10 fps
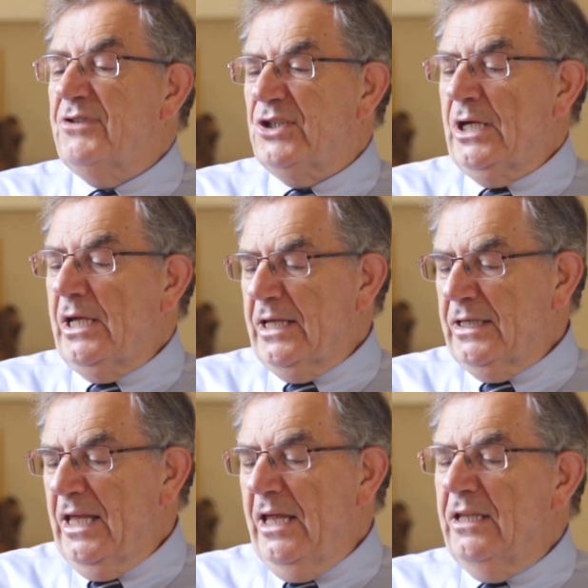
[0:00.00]
saying
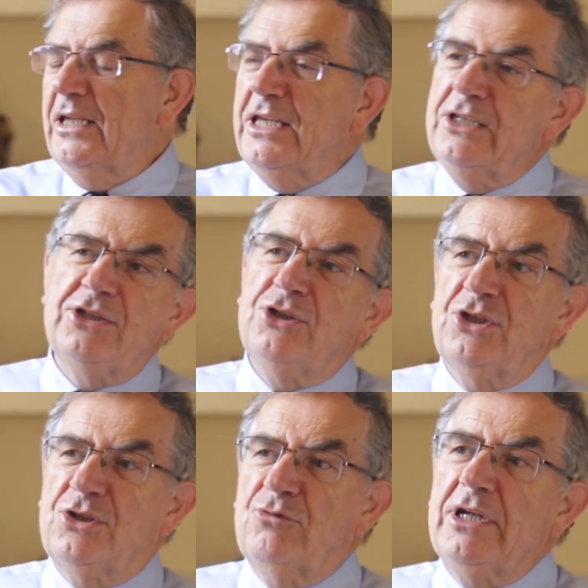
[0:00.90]
that he didn't
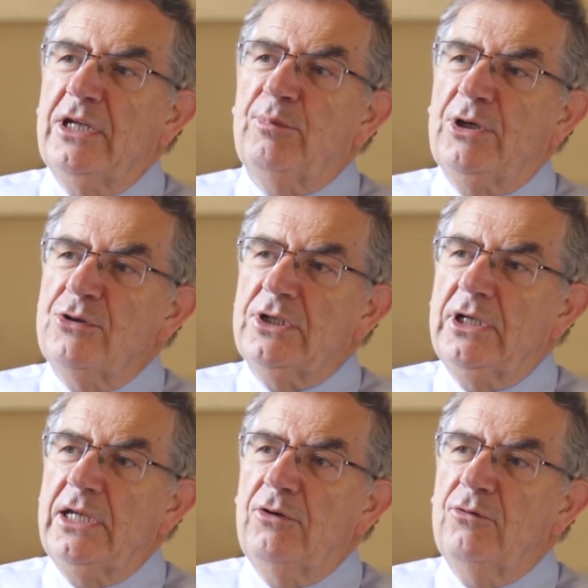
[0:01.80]
just write about it,
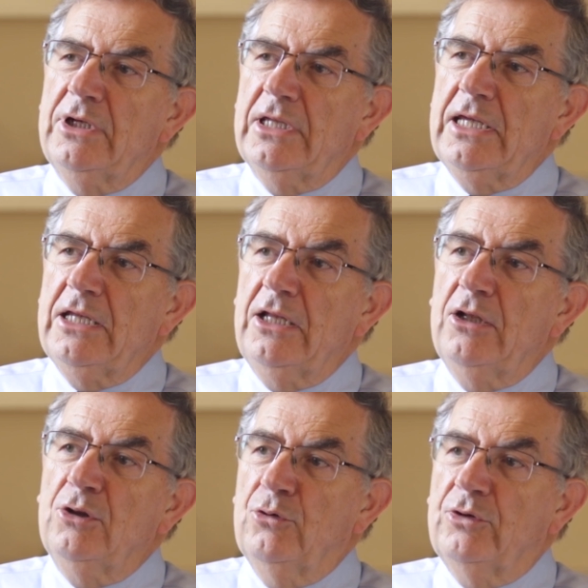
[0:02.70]
he really
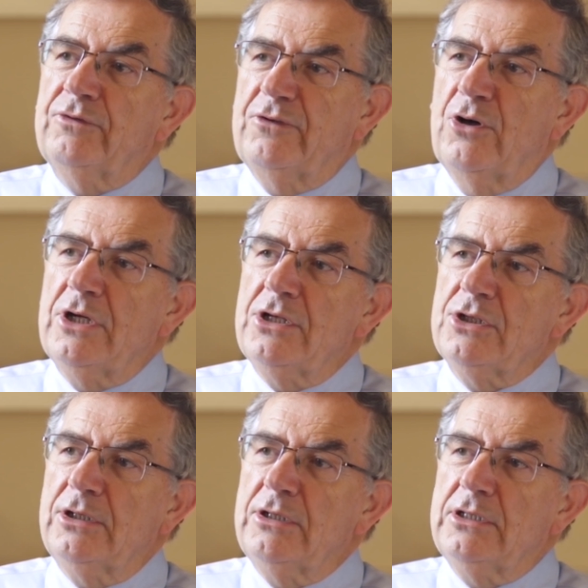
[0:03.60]
looked for it
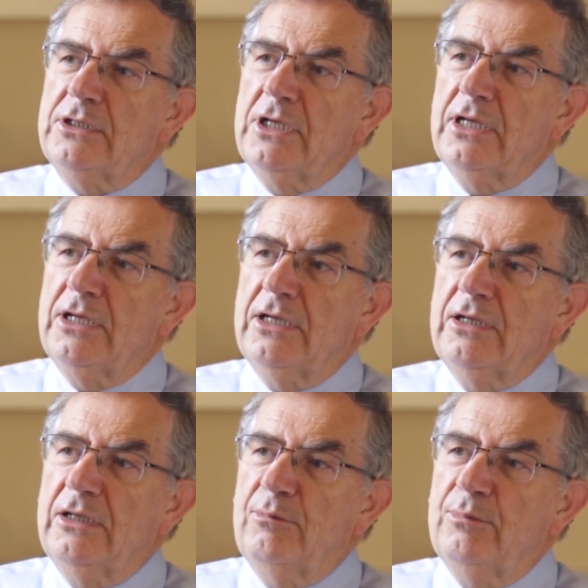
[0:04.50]
and uh,
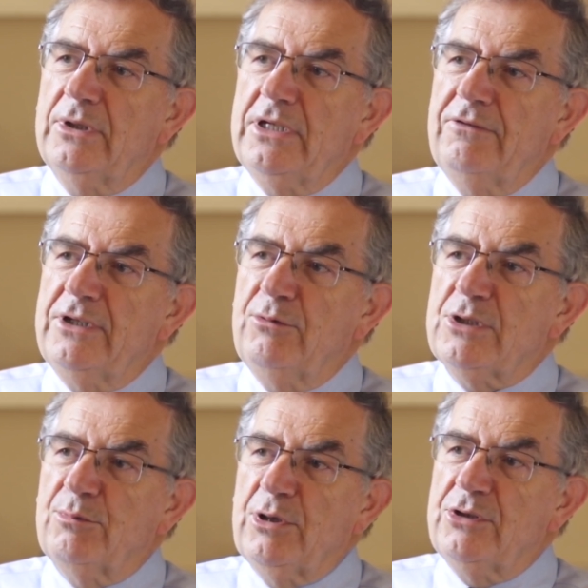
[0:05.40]
believed he was
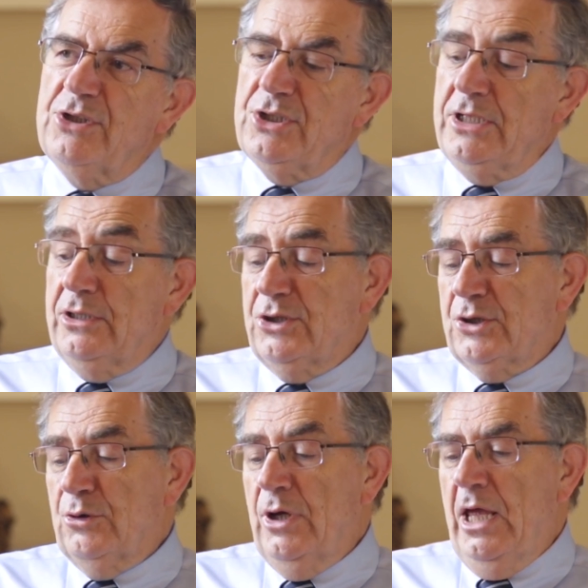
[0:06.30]
about to see it.
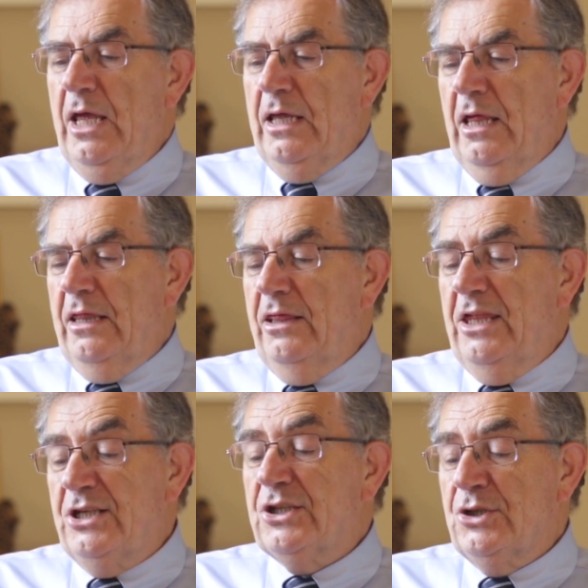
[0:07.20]
So
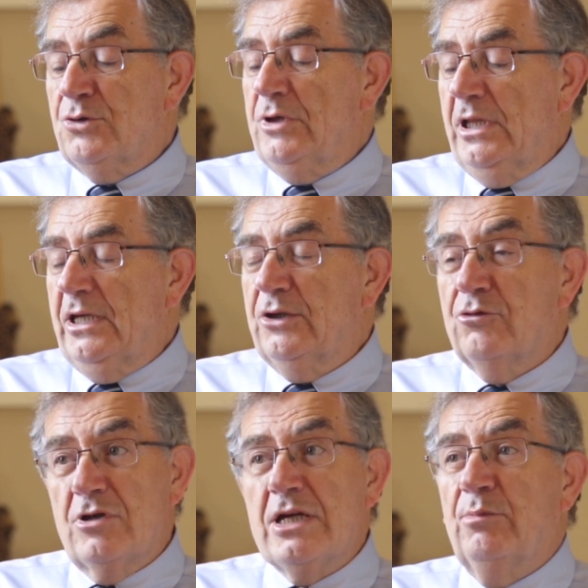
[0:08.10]
this is really a
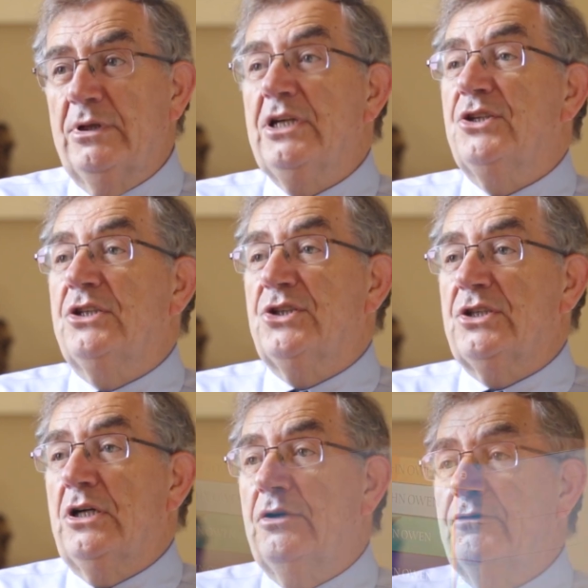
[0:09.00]
great place to start